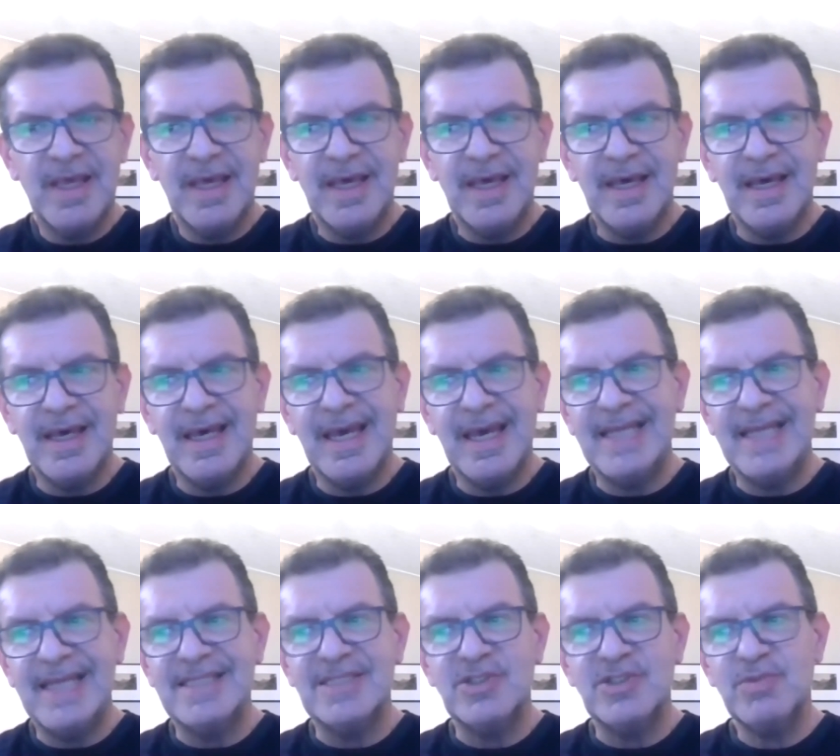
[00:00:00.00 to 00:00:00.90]
a
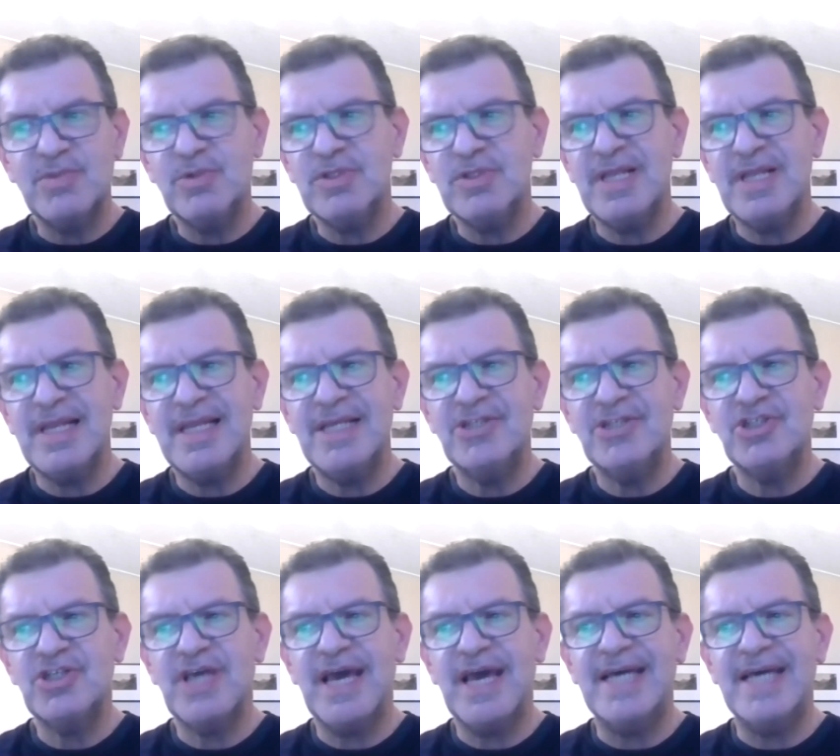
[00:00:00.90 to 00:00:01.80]
distributed
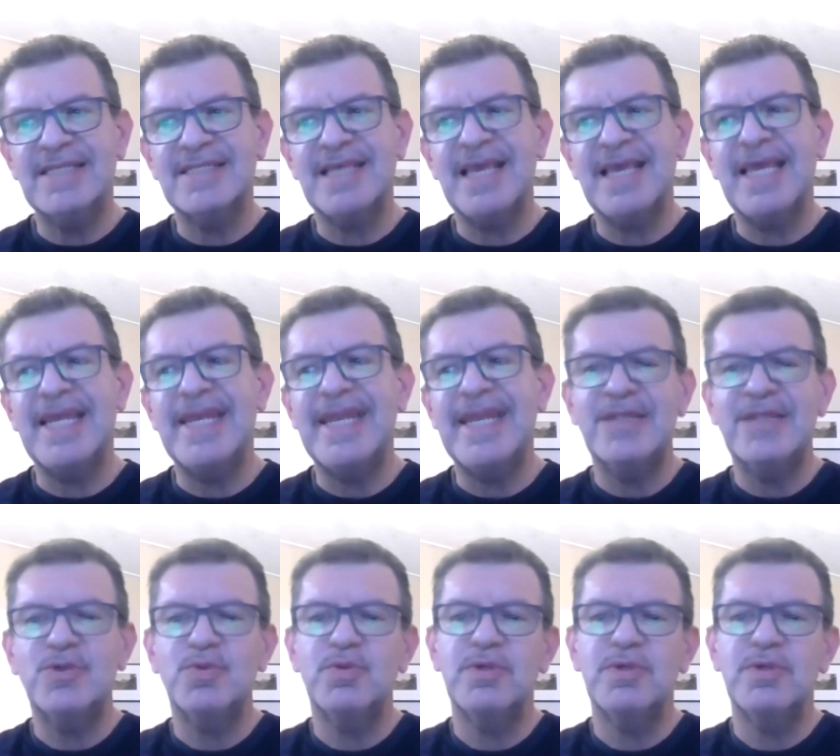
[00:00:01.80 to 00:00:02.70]
ledger has a
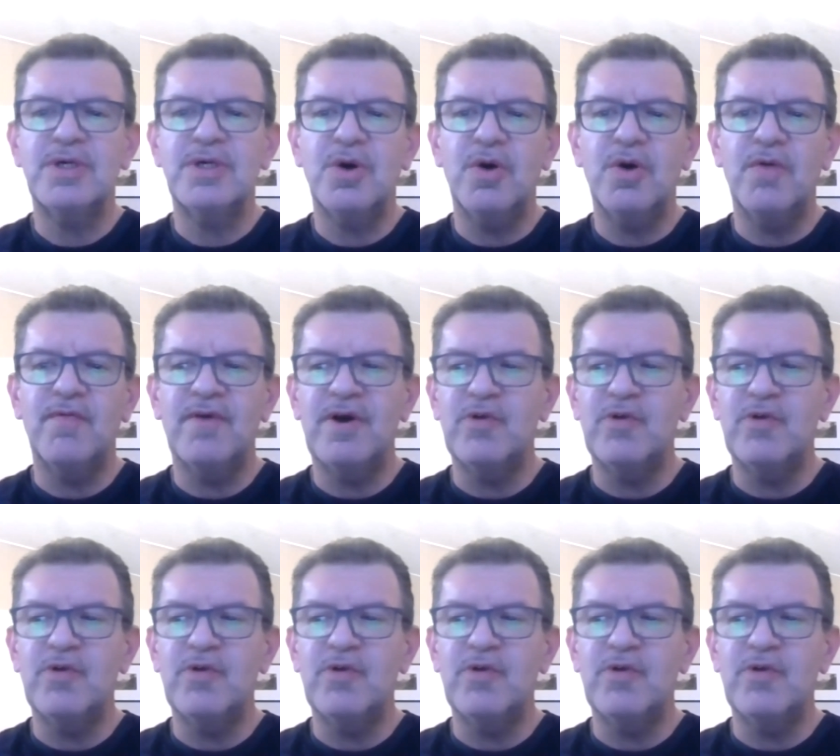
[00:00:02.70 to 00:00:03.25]
network of